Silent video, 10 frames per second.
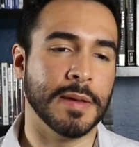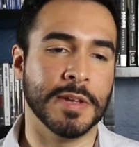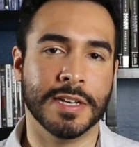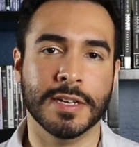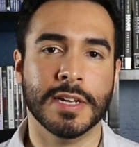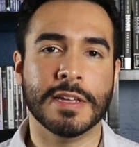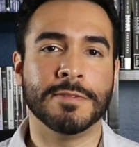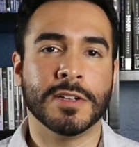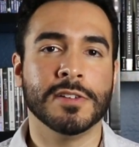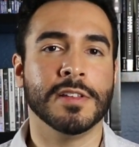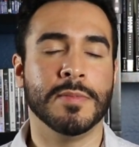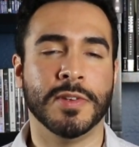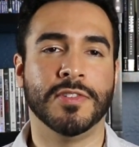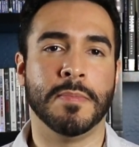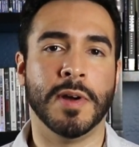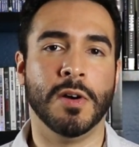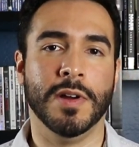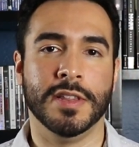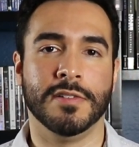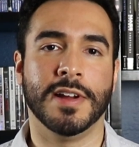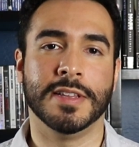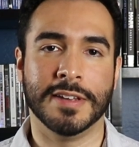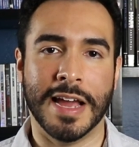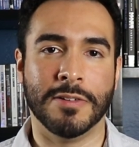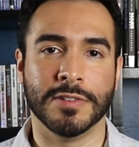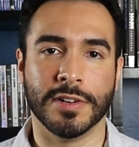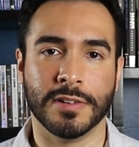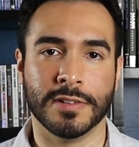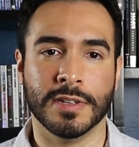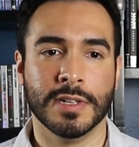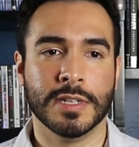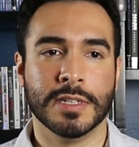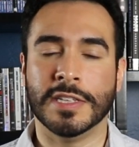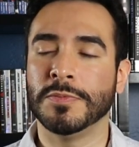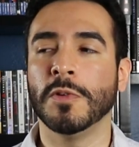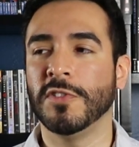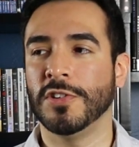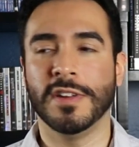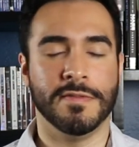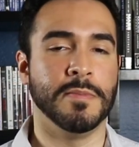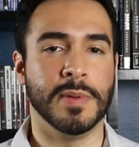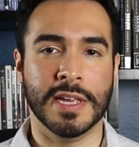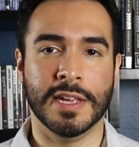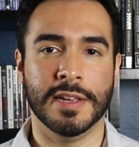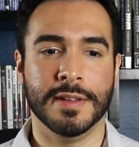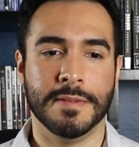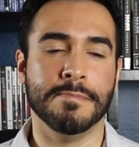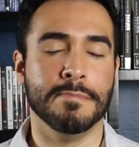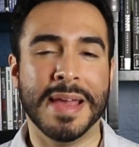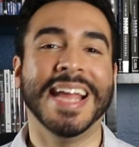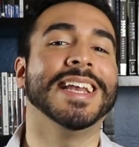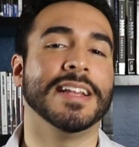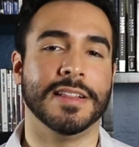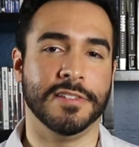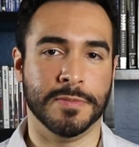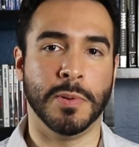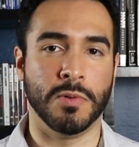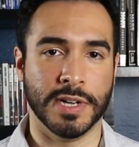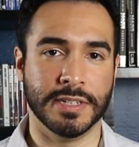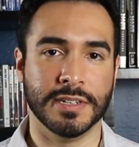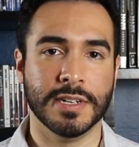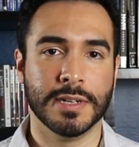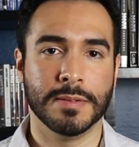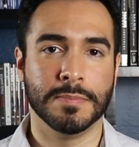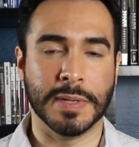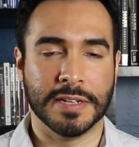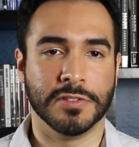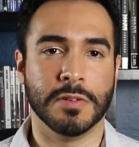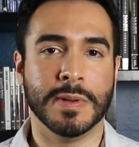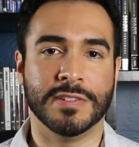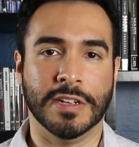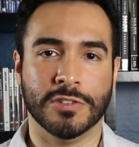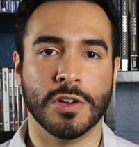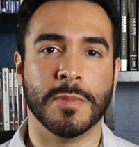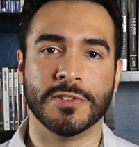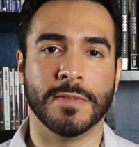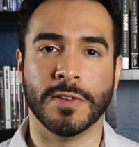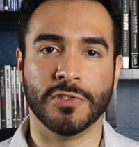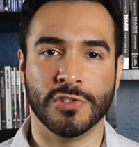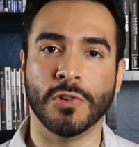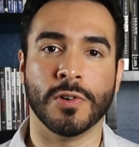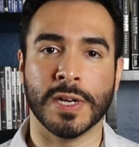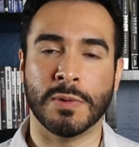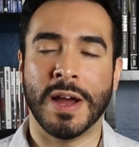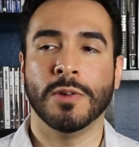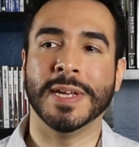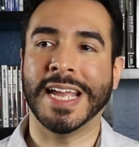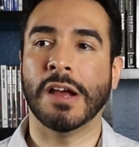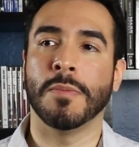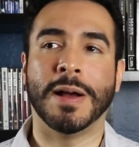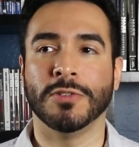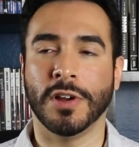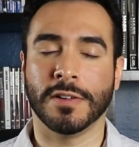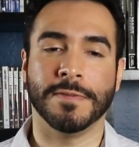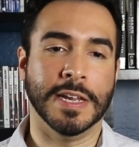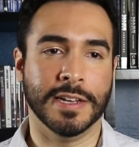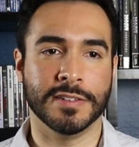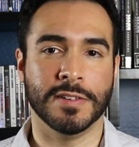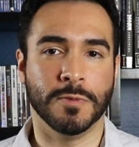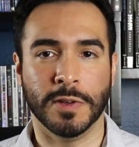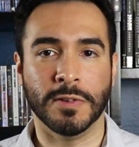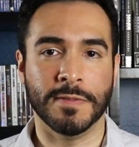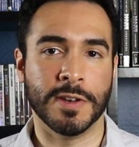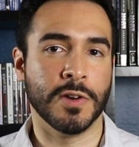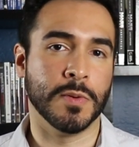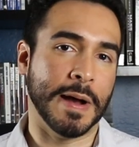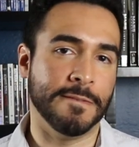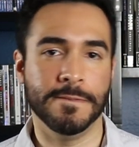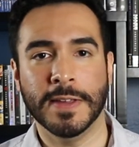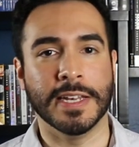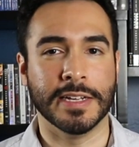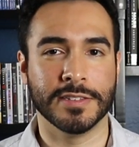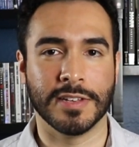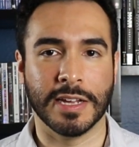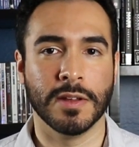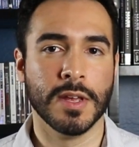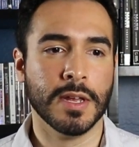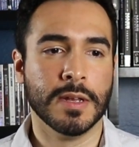mean, they've clearly missed the boat and they're on the downturn. This movie shouldn't even be made at this point because they're missing so much of the story. Why do we care about Dark Phoenix if we don't even know about Phoenix? Like,